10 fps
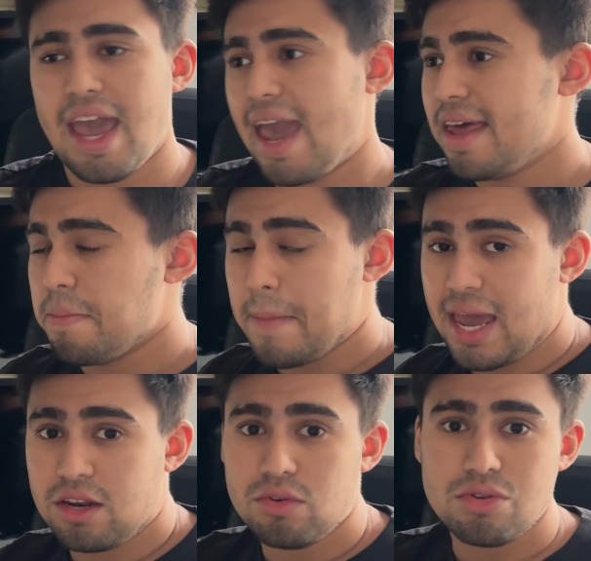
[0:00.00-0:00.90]
and
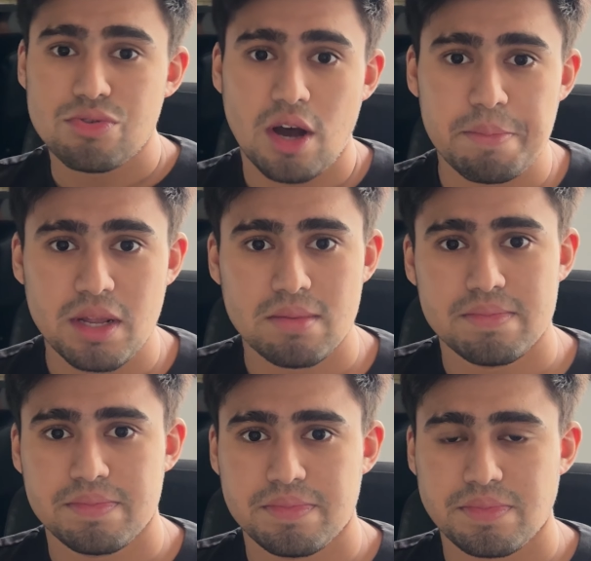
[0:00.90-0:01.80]
manual swap it,
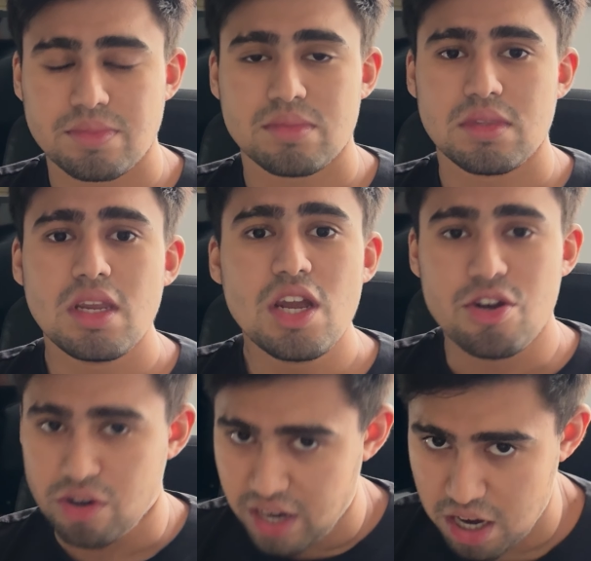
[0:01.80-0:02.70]

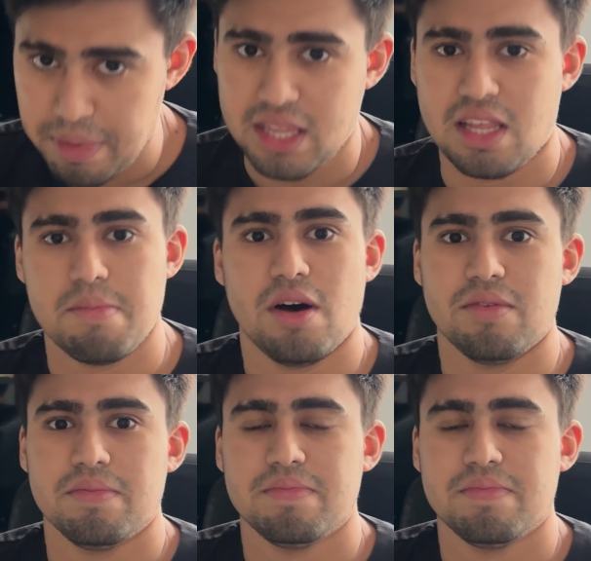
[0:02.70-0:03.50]
you're gonna be in limp mode.